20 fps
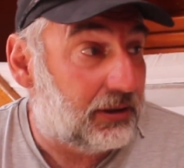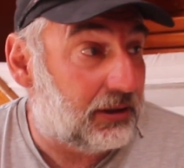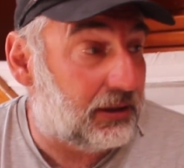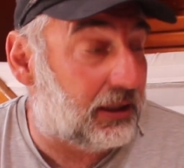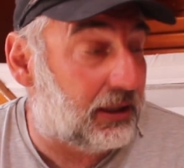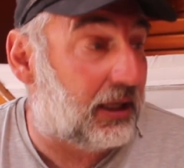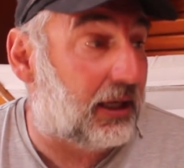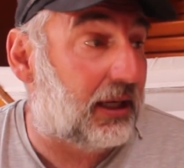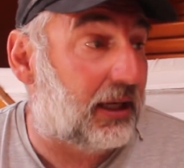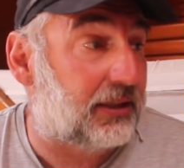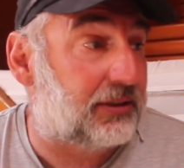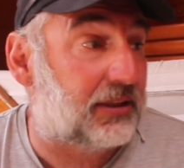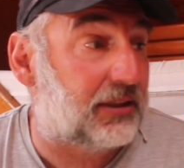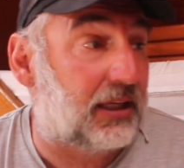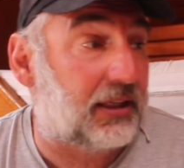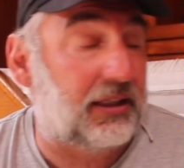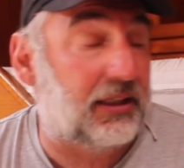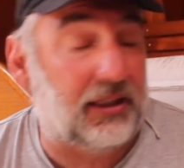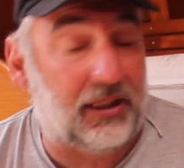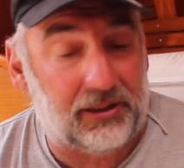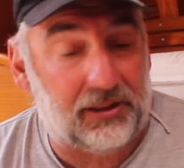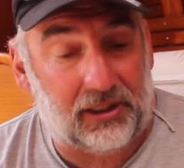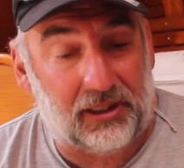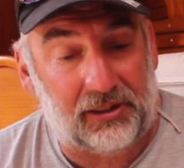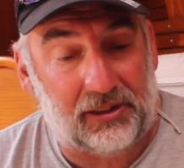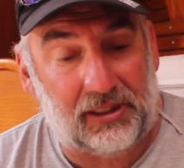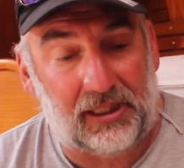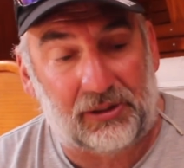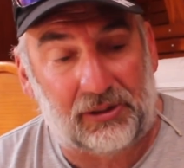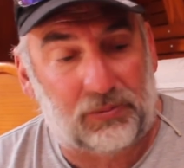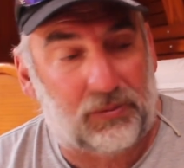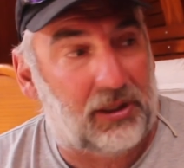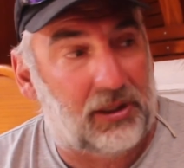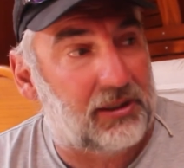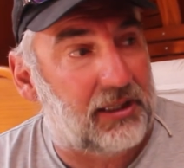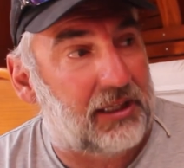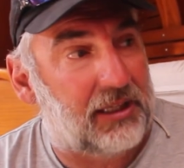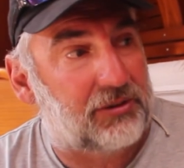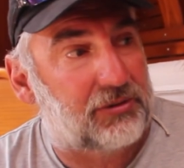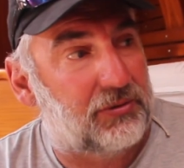Yeah, exactly, and that's where
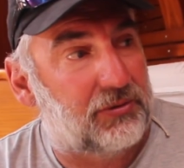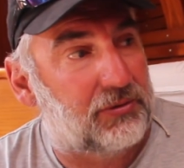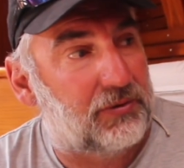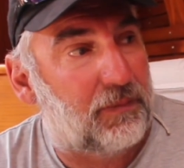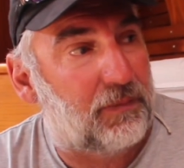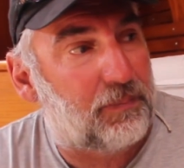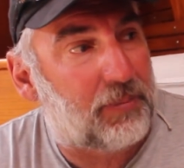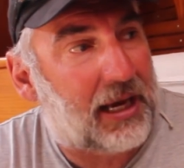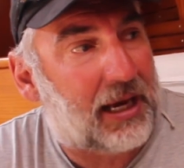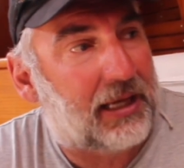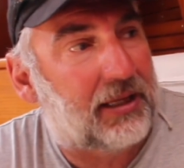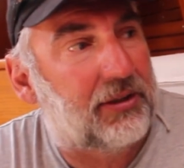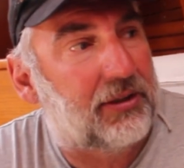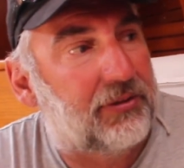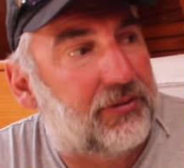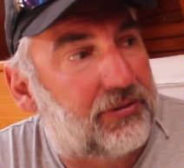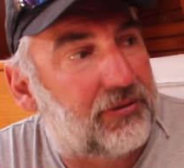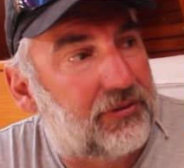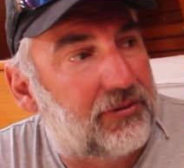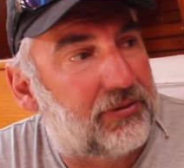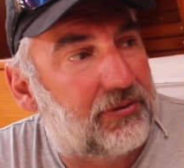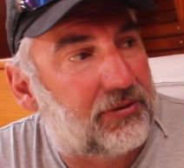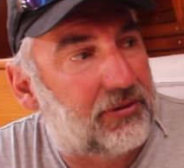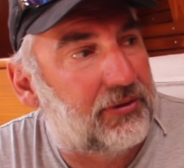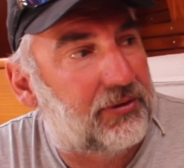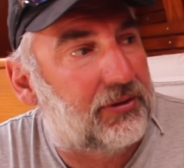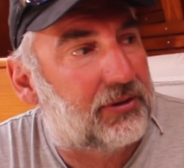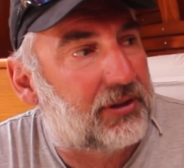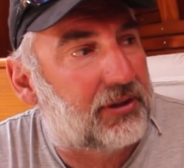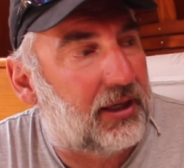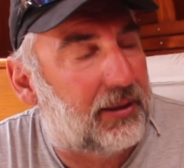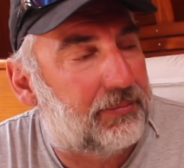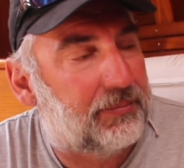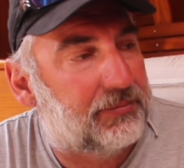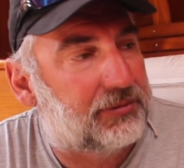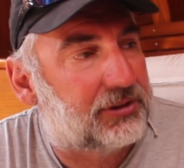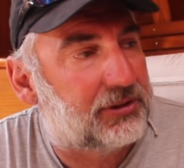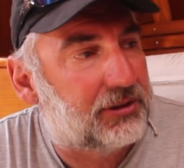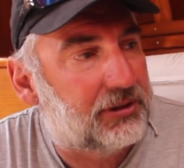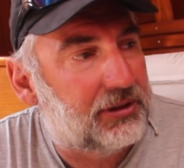that sort of balance sort of
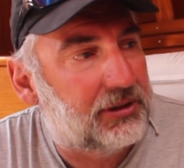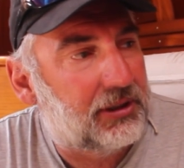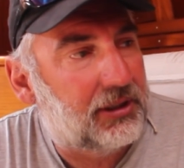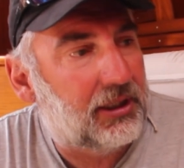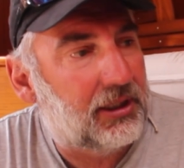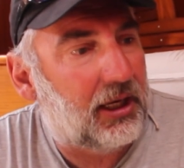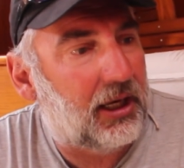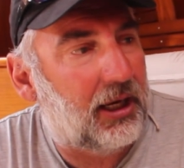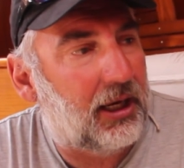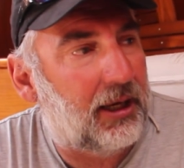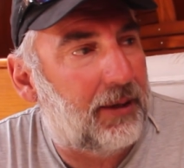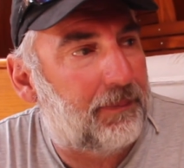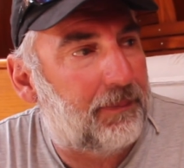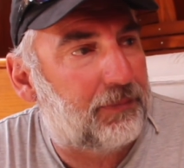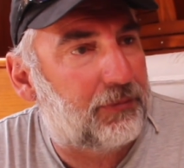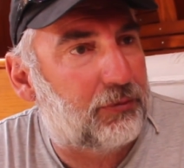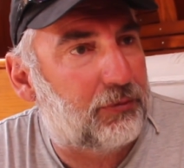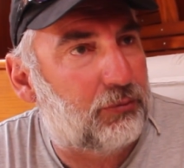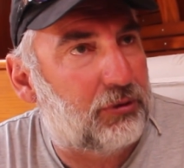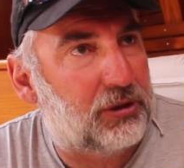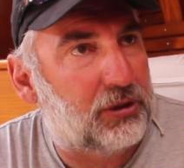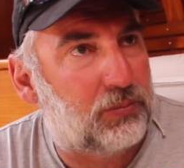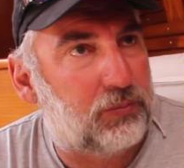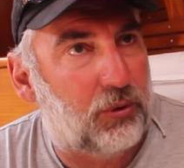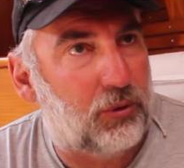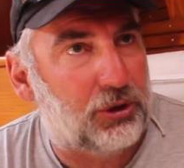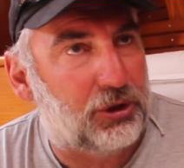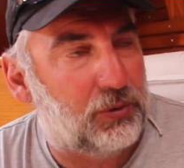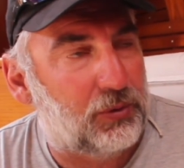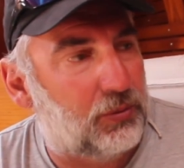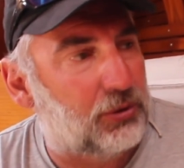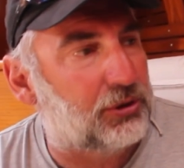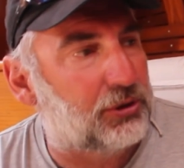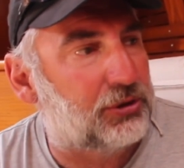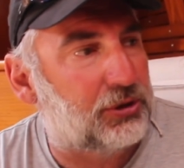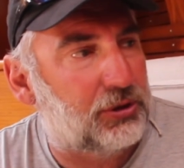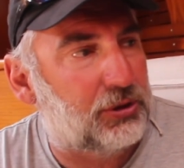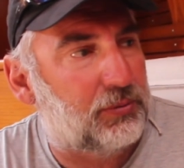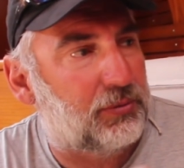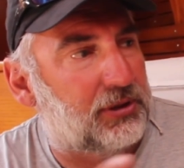comes with what you want to
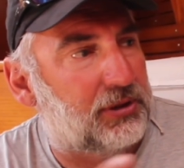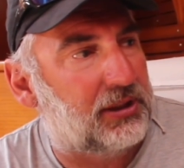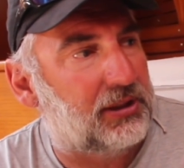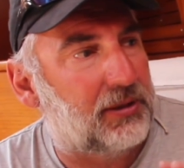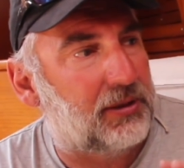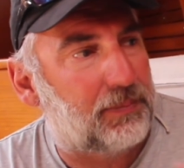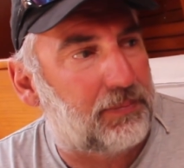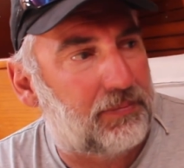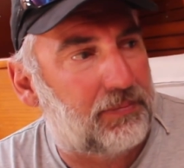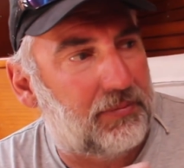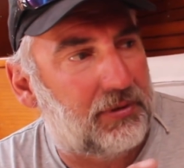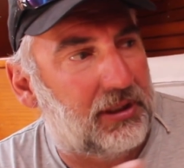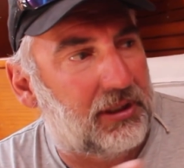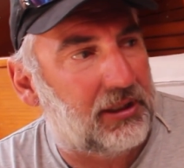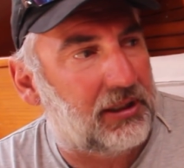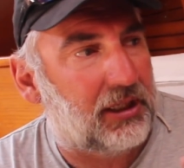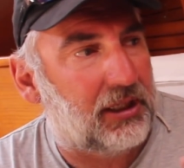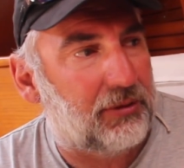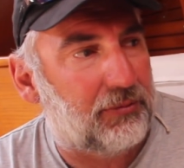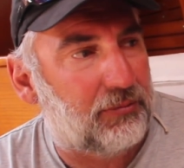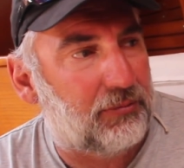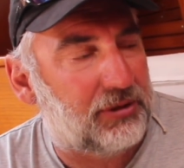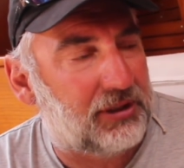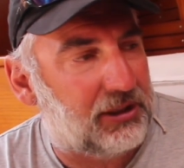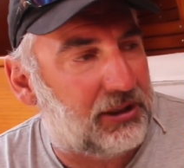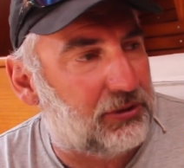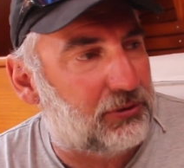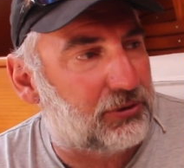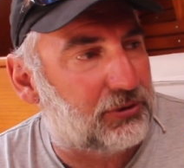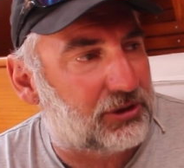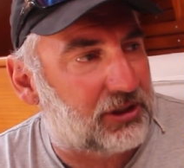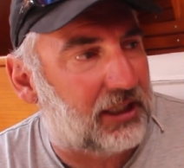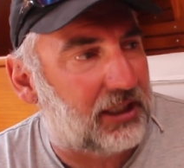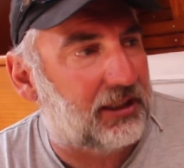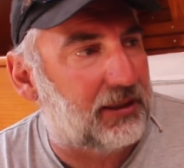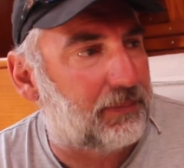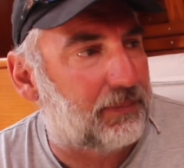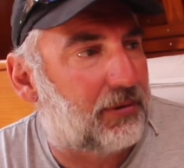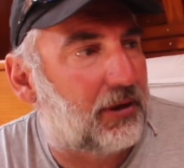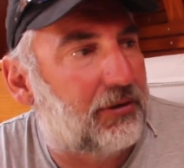do within the within your
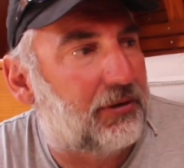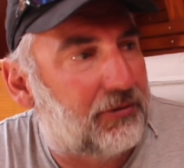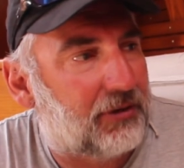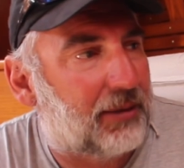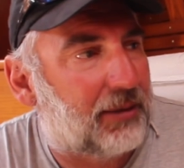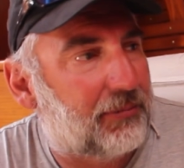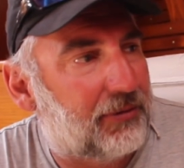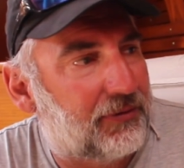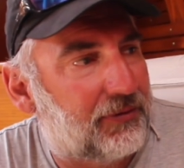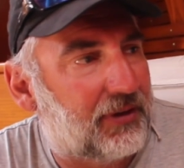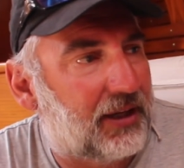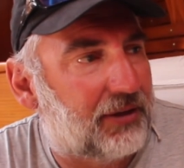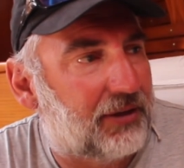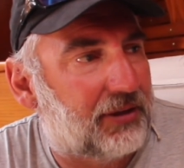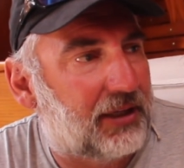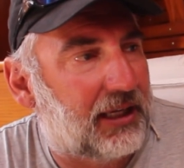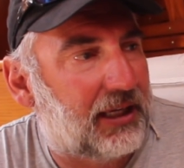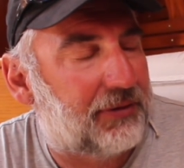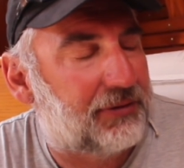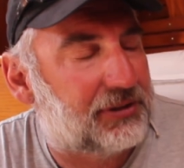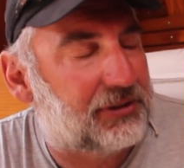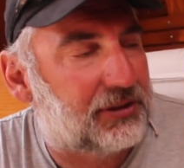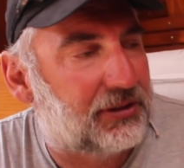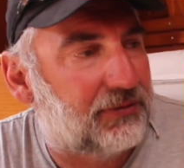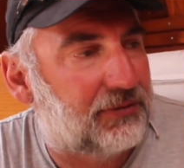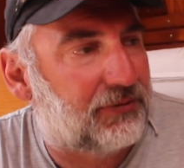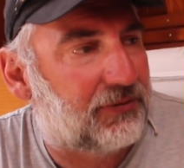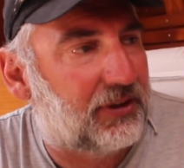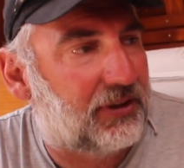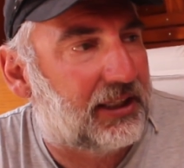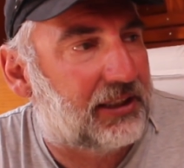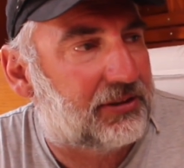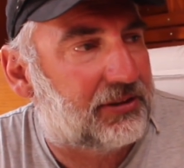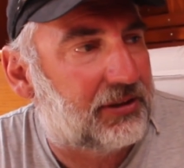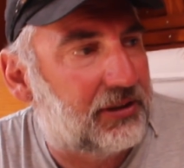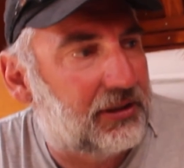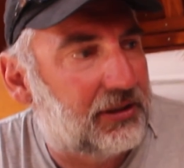sailing program of how it's going to fit.